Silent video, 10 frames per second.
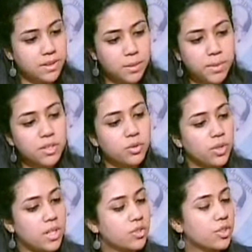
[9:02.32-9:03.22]
the
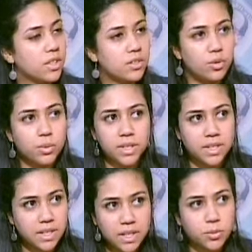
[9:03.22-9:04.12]
ministry actually is
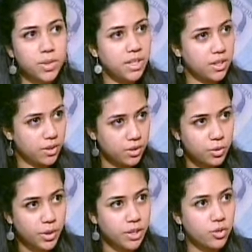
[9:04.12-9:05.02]
doing a really
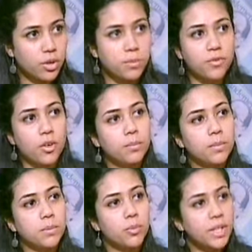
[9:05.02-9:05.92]
yes. great job
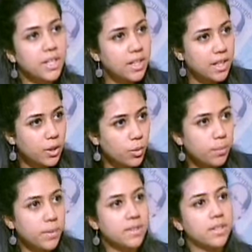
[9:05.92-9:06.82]
from uh, bringing
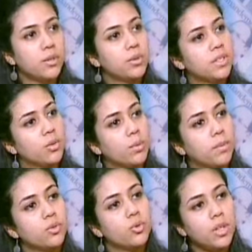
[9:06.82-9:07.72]
equipment, security
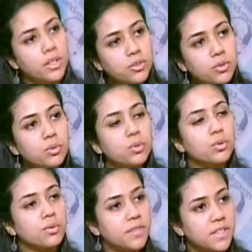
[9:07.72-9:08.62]
equipment, yes. trying to,
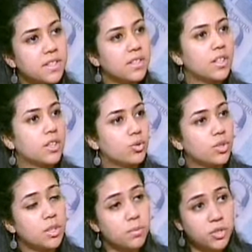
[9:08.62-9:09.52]
to visit the
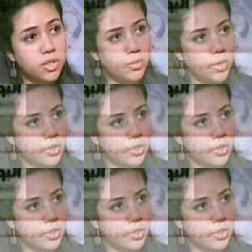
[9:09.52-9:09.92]
countries, especially